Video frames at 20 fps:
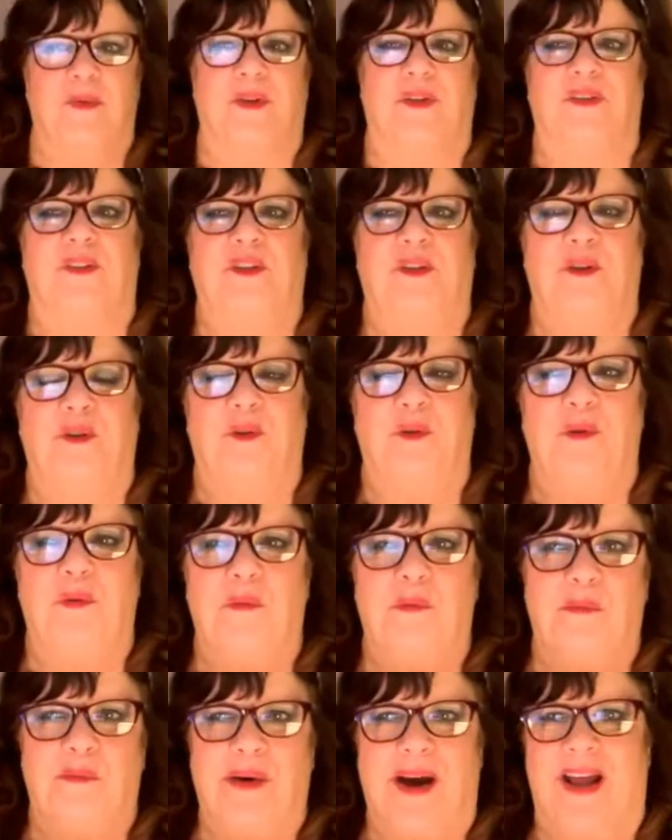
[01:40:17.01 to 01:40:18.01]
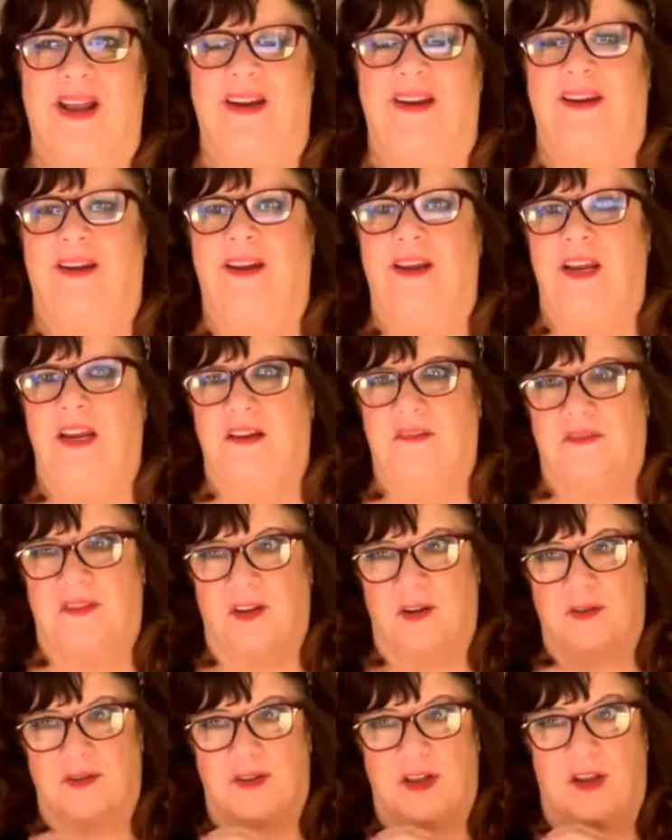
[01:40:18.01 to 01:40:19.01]
real too. But if
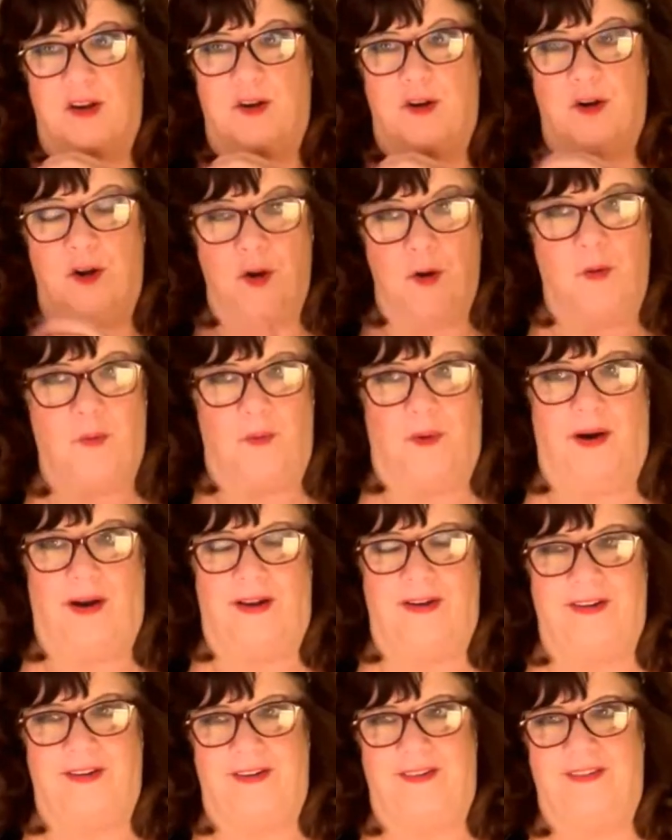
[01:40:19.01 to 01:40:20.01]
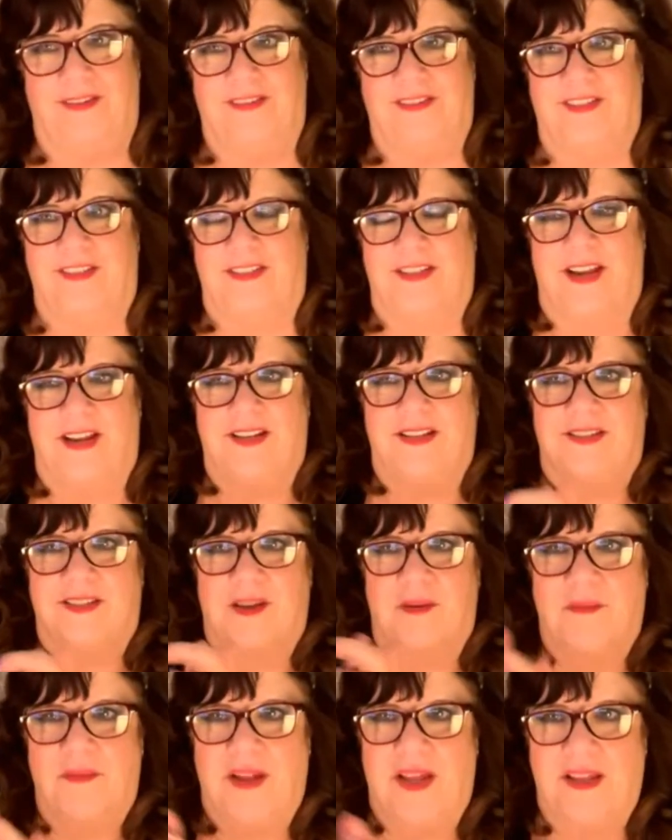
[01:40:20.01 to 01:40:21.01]
there's a new one saying
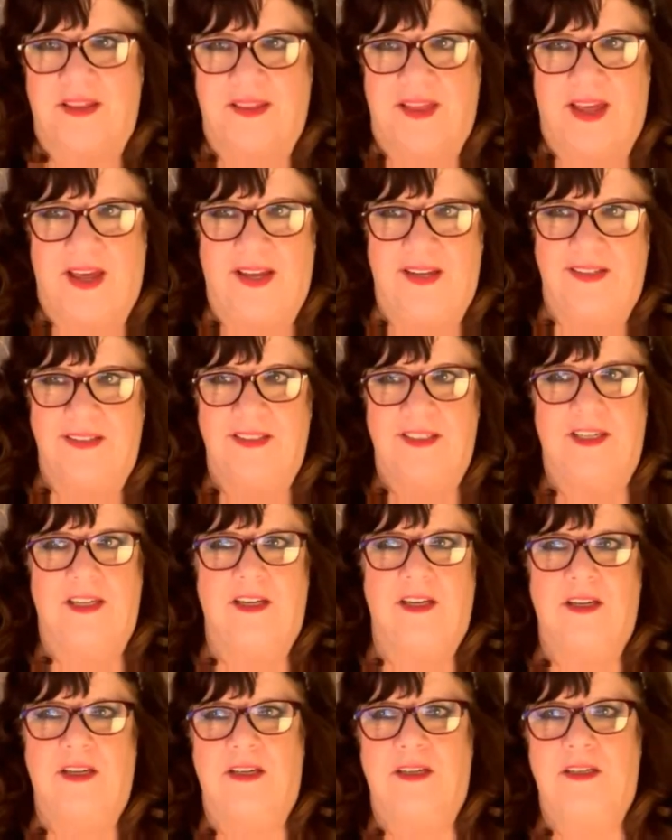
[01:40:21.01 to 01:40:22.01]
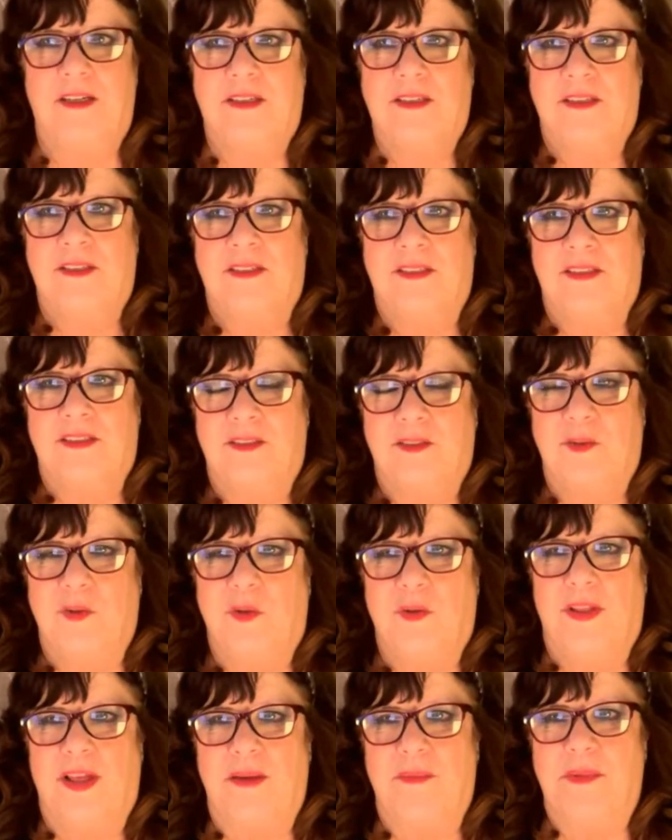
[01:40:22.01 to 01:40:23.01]
something like that,
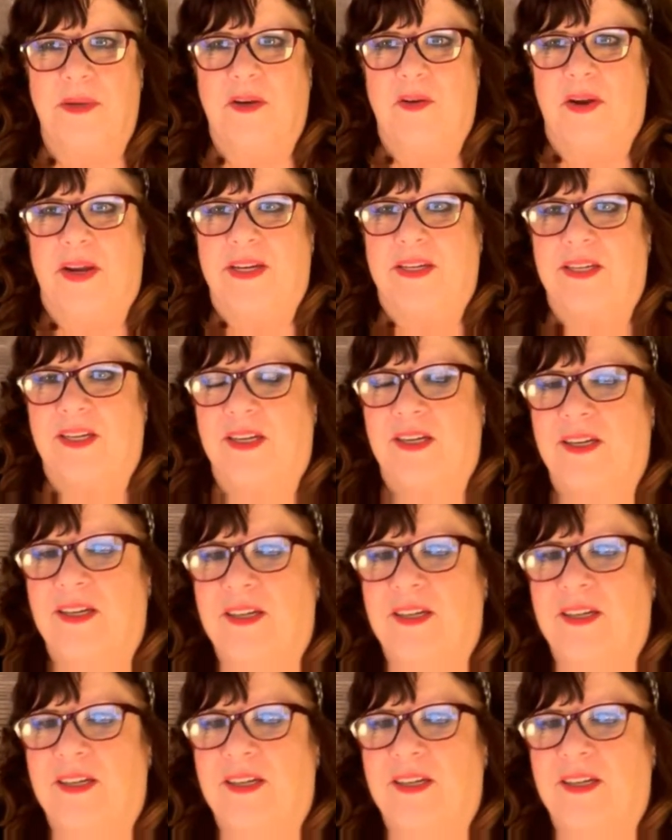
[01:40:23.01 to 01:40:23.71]
ooh, that'd be great.